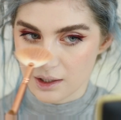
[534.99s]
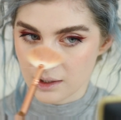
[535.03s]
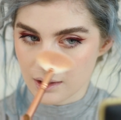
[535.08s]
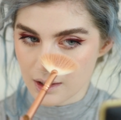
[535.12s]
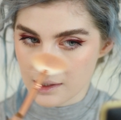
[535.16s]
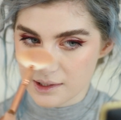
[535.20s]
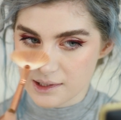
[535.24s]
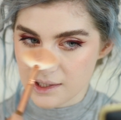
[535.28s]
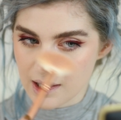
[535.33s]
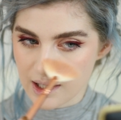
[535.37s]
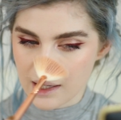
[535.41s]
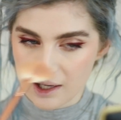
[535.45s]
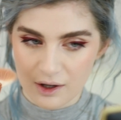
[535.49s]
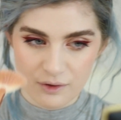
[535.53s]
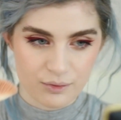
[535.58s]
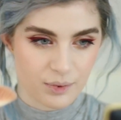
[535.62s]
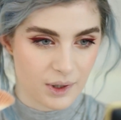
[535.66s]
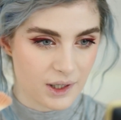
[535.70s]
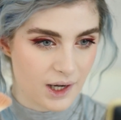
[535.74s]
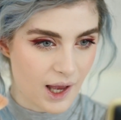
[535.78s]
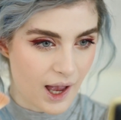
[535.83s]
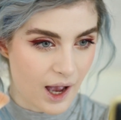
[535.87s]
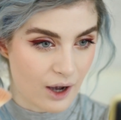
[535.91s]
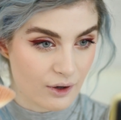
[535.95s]
It looks like I've
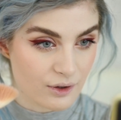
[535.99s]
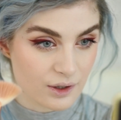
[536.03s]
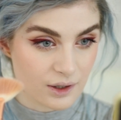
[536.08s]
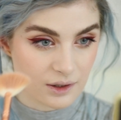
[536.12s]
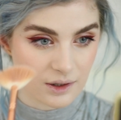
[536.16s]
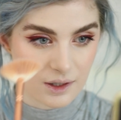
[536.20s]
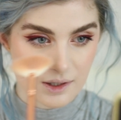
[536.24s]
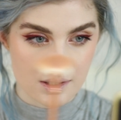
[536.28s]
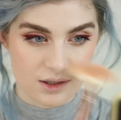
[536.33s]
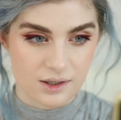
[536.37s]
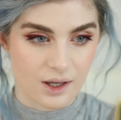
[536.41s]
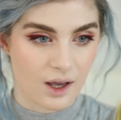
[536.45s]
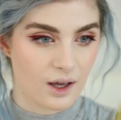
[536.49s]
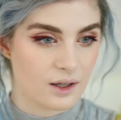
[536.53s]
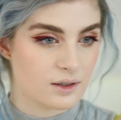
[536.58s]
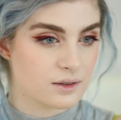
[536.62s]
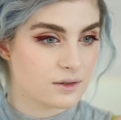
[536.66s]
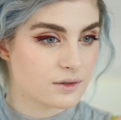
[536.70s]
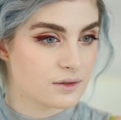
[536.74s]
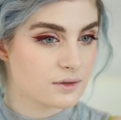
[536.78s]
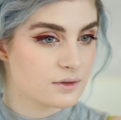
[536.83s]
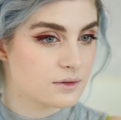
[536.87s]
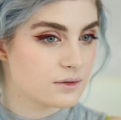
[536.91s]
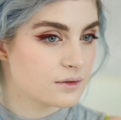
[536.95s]
been out in the
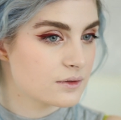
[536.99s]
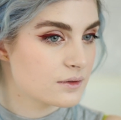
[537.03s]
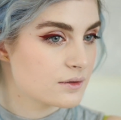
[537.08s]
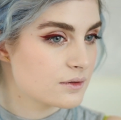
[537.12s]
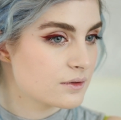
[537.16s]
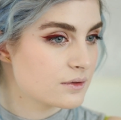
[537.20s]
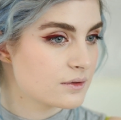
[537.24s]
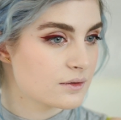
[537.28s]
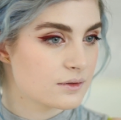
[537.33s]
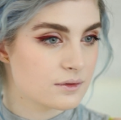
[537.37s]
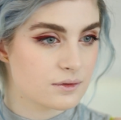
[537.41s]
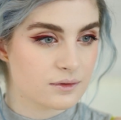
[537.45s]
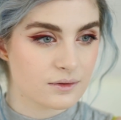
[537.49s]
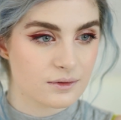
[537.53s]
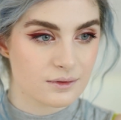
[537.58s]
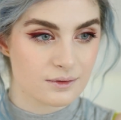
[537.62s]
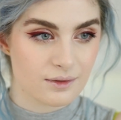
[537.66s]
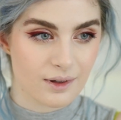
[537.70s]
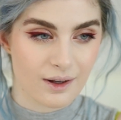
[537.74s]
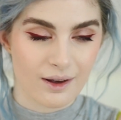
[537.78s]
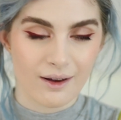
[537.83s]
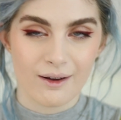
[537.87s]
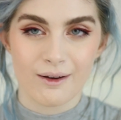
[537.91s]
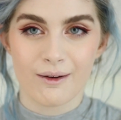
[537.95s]
sun.
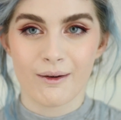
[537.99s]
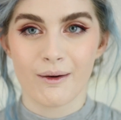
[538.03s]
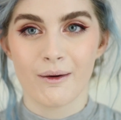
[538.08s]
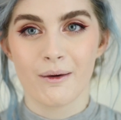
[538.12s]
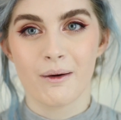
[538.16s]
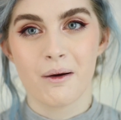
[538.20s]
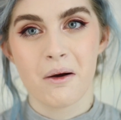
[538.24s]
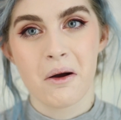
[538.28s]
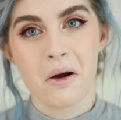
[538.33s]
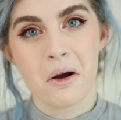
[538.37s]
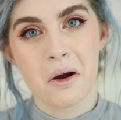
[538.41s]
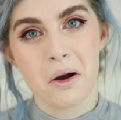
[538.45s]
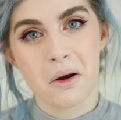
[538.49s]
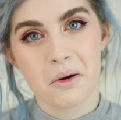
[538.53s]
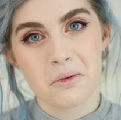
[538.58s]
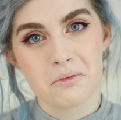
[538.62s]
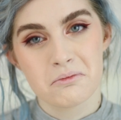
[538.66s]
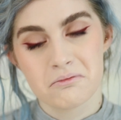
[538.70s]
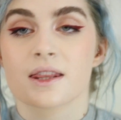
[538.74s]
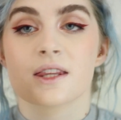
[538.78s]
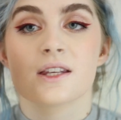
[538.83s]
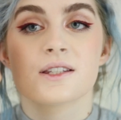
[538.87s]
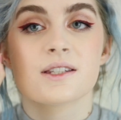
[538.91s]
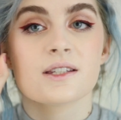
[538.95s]
Aww.
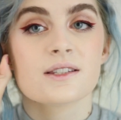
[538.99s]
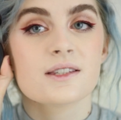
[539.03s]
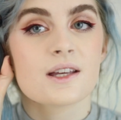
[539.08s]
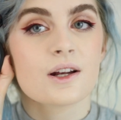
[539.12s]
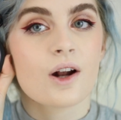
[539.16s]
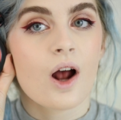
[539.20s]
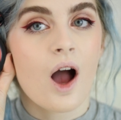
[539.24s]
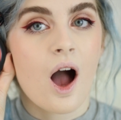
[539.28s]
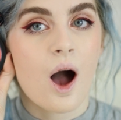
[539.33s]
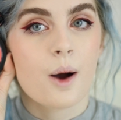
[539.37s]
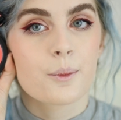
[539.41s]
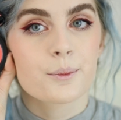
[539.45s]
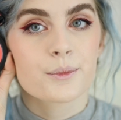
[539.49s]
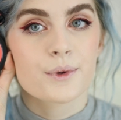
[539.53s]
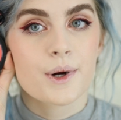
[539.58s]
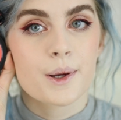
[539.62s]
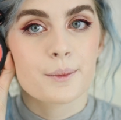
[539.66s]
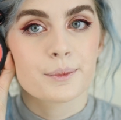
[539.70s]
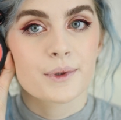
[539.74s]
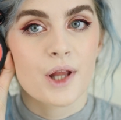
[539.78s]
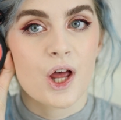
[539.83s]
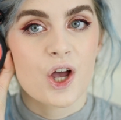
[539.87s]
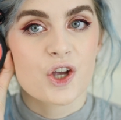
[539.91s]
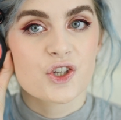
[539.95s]
This is their
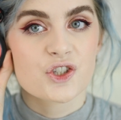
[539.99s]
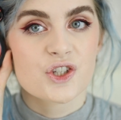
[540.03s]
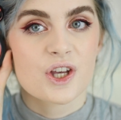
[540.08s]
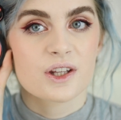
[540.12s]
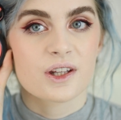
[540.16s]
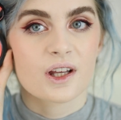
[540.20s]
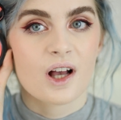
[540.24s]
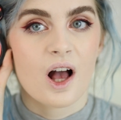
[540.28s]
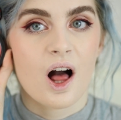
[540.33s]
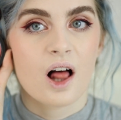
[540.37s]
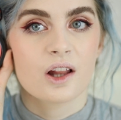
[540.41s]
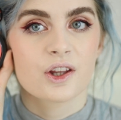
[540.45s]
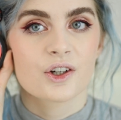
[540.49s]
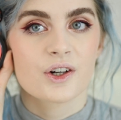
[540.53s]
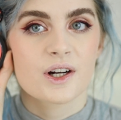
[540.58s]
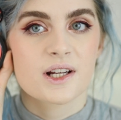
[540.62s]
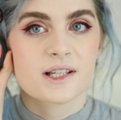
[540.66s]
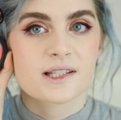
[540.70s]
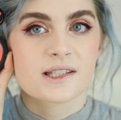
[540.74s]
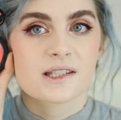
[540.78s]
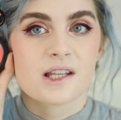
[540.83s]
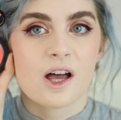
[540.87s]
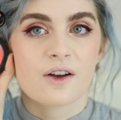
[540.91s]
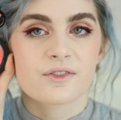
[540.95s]
Ombre blush and the color
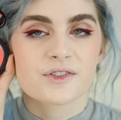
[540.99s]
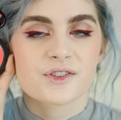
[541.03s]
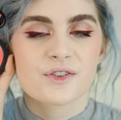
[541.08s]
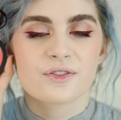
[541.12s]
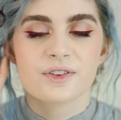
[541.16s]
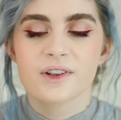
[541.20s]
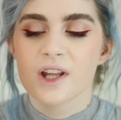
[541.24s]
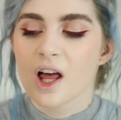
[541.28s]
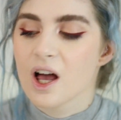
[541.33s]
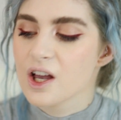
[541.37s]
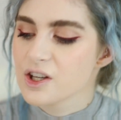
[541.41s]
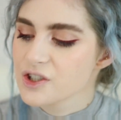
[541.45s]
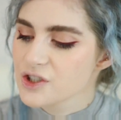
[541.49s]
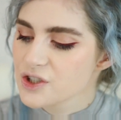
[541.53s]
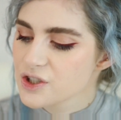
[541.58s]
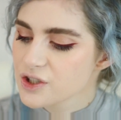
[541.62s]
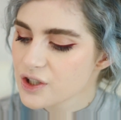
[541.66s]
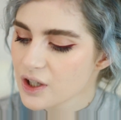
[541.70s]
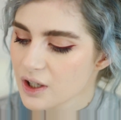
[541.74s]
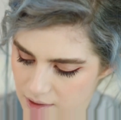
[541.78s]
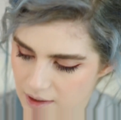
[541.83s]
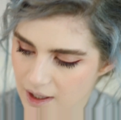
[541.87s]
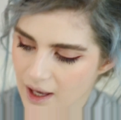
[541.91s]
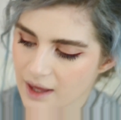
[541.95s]
is Soft Flush.
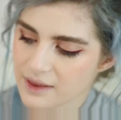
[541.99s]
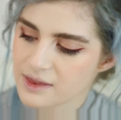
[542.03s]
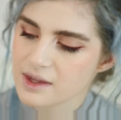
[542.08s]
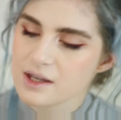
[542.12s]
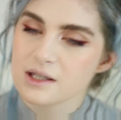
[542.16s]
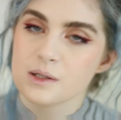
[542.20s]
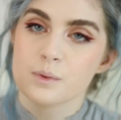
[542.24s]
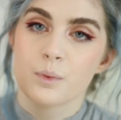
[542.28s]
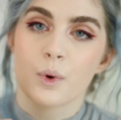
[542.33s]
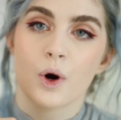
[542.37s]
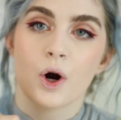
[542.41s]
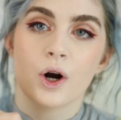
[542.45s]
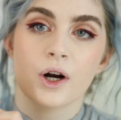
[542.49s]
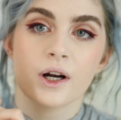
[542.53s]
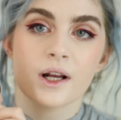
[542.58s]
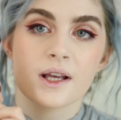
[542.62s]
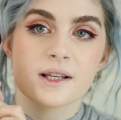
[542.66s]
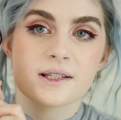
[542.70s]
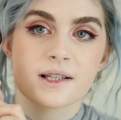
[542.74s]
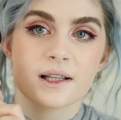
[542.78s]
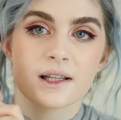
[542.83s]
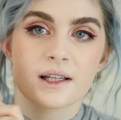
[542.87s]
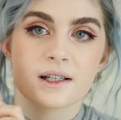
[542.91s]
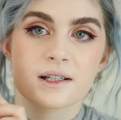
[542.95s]
Yeah, this part
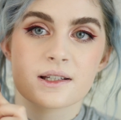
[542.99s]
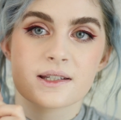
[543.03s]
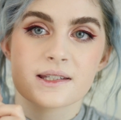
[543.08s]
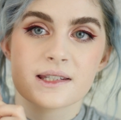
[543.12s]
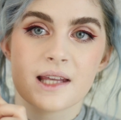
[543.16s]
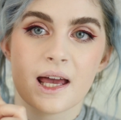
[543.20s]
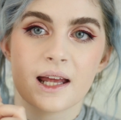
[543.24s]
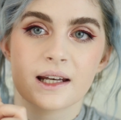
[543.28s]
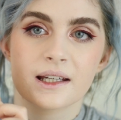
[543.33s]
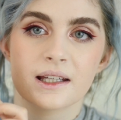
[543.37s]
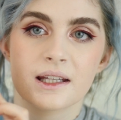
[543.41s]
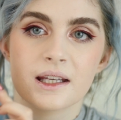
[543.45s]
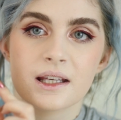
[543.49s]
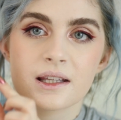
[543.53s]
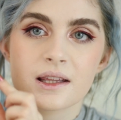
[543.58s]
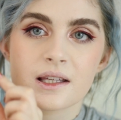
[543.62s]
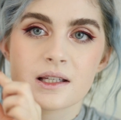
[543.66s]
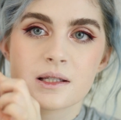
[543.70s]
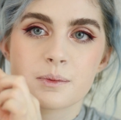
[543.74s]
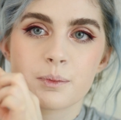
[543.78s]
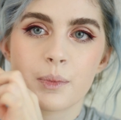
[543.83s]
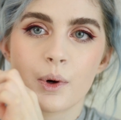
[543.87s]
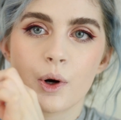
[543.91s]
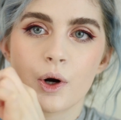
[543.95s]
is a little satiny,
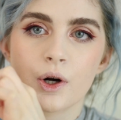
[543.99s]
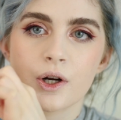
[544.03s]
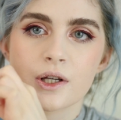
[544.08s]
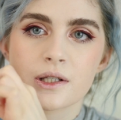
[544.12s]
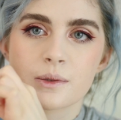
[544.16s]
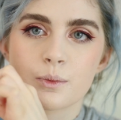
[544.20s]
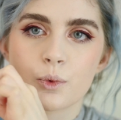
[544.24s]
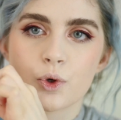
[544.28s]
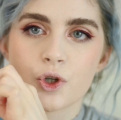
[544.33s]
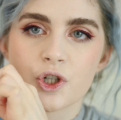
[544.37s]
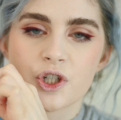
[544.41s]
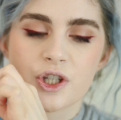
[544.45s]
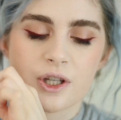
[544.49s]
this part is more